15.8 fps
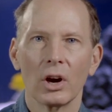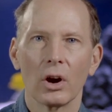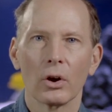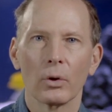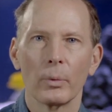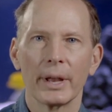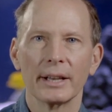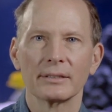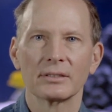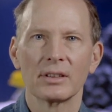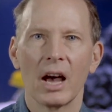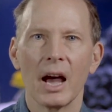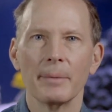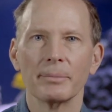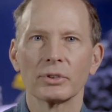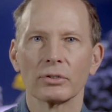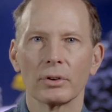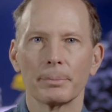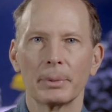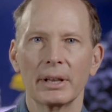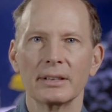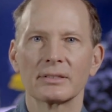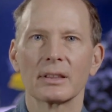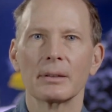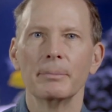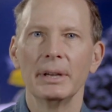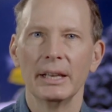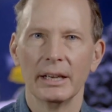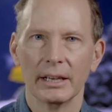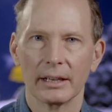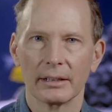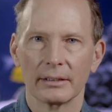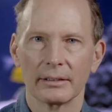or when it's time to replace the media.